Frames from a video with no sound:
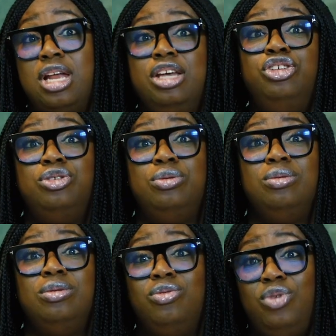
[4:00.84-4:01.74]
an issue.
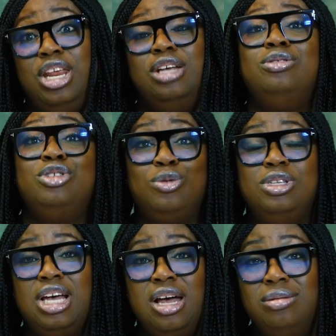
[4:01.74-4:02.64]
We need to
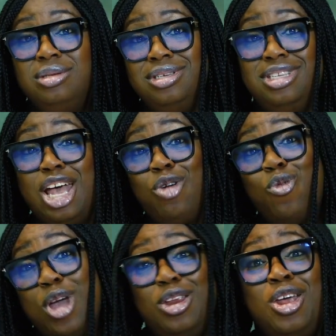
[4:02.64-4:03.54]
sort it out. It's
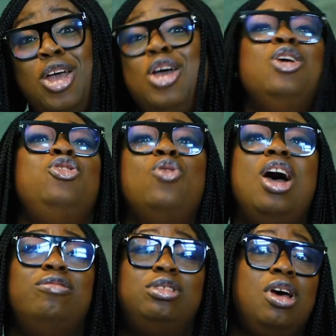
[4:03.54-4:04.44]
like when you
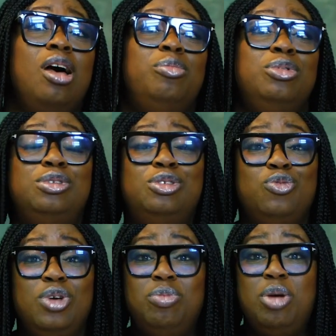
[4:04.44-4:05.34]
have
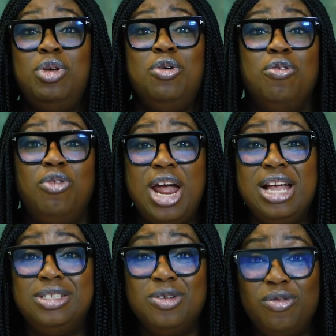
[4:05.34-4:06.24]
squabbles with maybe your
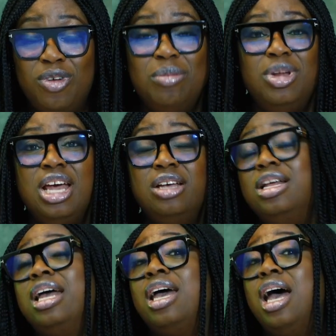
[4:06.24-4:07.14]
friends or family, and you're
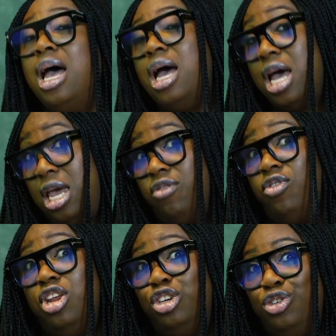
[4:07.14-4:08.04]
like, I
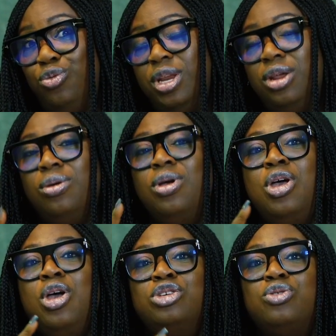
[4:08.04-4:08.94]
have an issue with you.
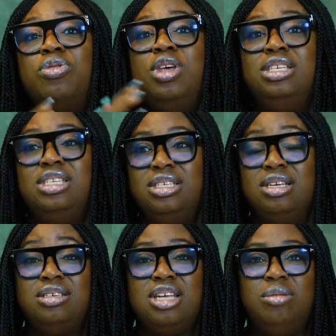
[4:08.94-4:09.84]
So this is
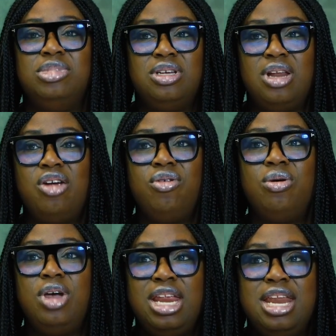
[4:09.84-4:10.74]
the same
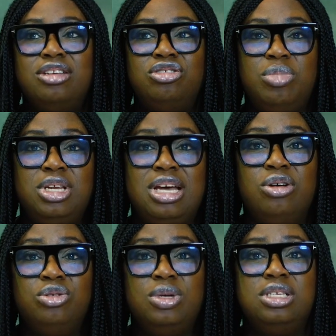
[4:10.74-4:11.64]
scenario. He needs to be
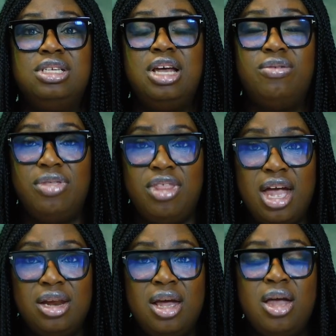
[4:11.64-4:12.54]
dealt with there and
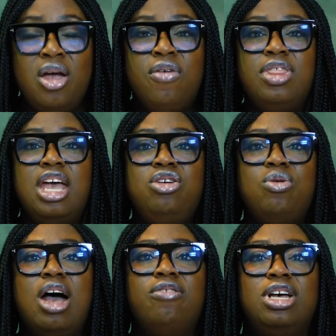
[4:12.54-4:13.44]
then. Then
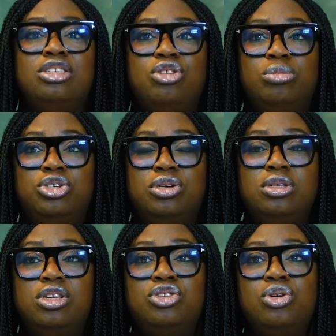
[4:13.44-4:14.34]
you have
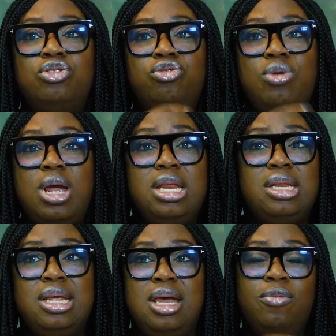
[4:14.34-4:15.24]
assumptions. So
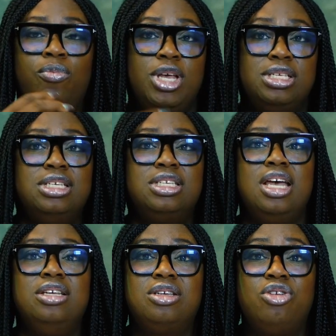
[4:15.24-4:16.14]
during the business
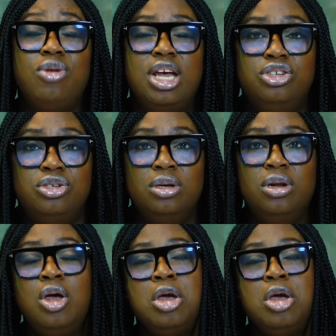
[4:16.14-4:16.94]
case creation,